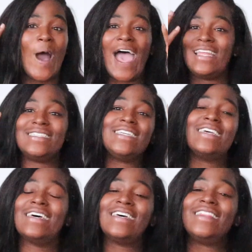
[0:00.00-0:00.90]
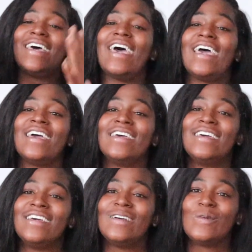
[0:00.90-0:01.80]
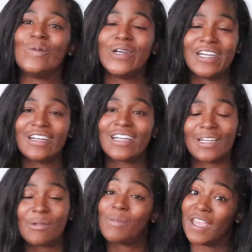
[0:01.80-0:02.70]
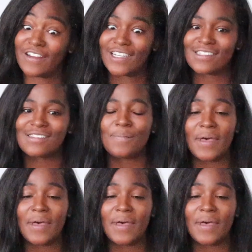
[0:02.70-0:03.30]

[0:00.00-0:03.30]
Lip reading: idea that we're gonna be parents.